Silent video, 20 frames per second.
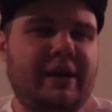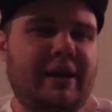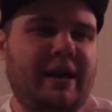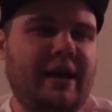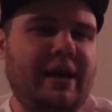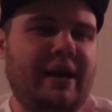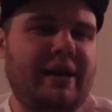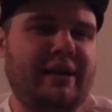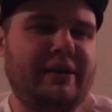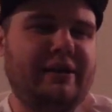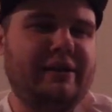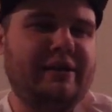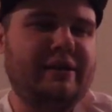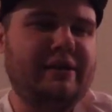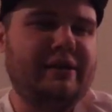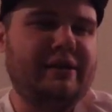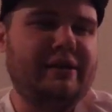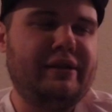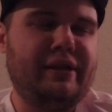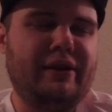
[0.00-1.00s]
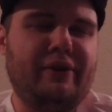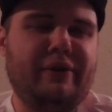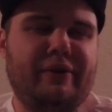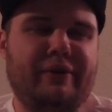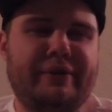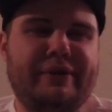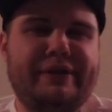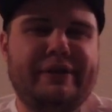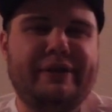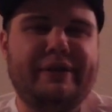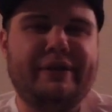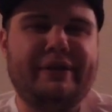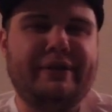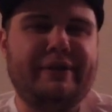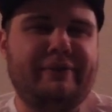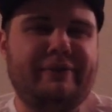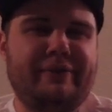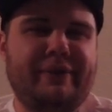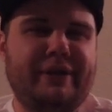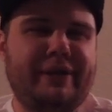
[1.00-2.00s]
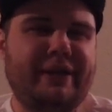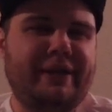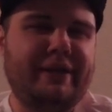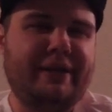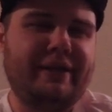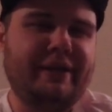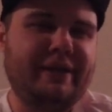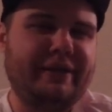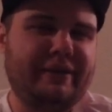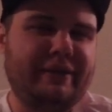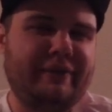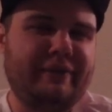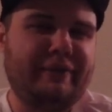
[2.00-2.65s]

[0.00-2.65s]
and you know it's just really